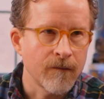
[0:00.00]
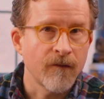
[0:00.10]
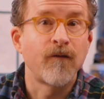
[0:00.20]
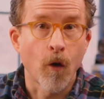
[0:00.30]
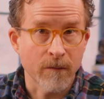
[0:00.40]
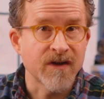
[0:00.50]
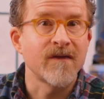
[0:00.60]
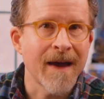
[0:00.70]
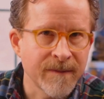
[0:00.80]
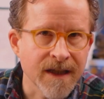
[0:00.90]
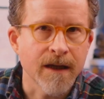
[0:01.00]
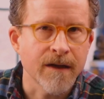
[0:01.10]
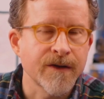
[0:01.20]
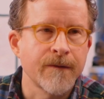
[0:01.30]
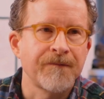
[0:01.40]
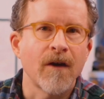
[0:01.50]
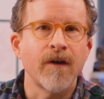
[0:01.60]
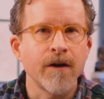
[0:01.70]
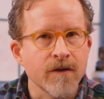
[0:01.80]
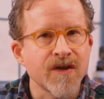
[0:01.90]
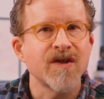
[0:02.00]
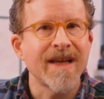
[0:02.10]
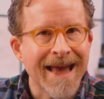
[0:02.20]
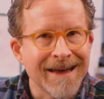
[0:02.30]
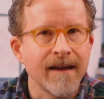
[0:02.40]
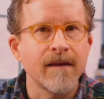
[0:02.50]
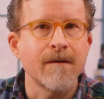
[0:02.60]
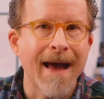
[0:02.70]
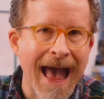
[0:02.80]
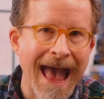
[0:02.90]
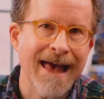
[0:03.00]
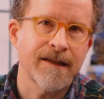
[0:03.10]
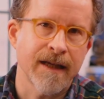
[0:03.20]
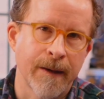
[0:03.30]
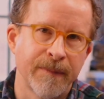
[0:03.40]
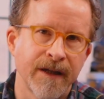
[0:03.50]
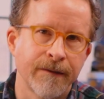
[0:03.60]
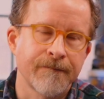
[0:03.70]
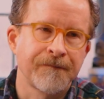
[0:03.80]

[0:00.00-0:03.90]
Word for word: forms of emptiness, of understanding them as empty,